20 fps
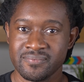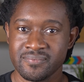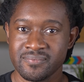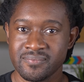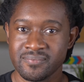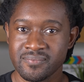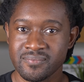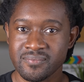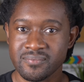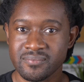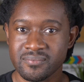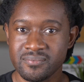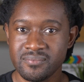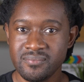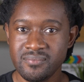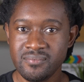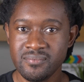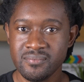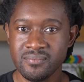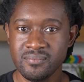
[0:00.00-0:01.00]

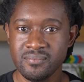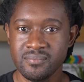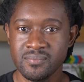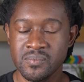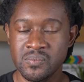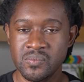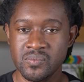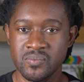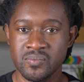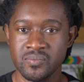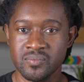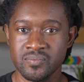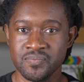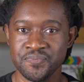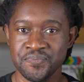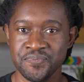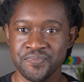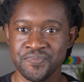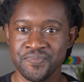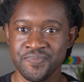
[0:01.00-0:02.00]

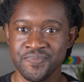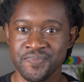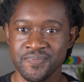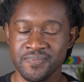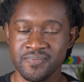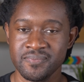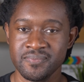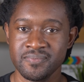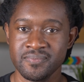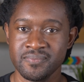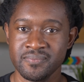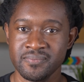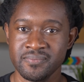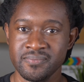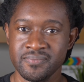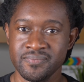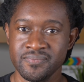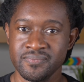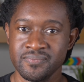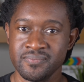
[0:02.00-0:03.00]

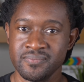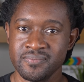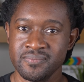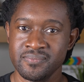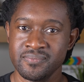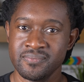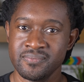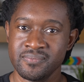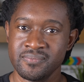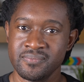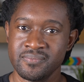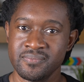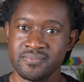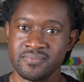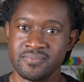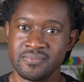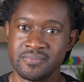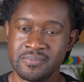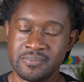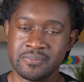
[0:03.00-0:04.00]

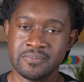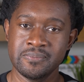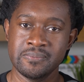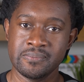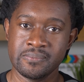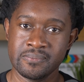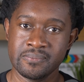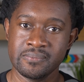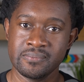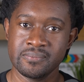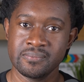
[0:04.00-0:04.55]
No words are spoken by the person on screen.